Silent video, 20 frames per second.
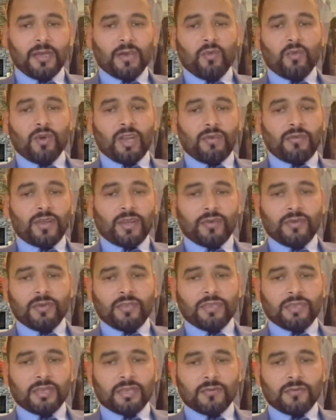Whenever you
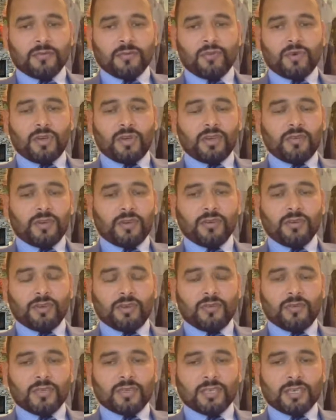interview, whenever you
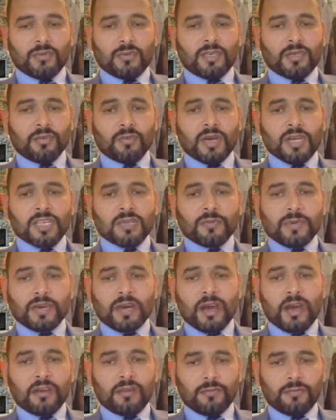give a statement, it must be
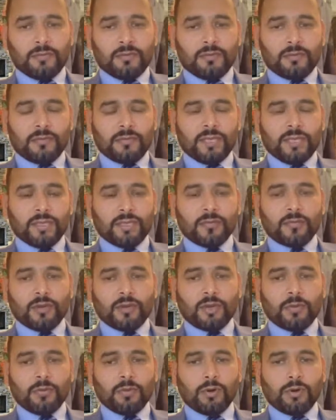credible. It is
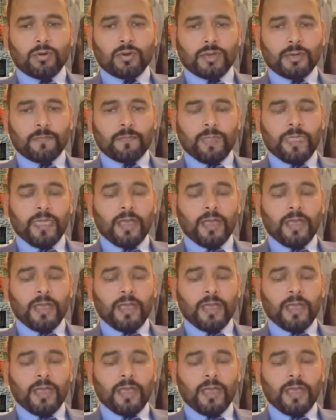very important.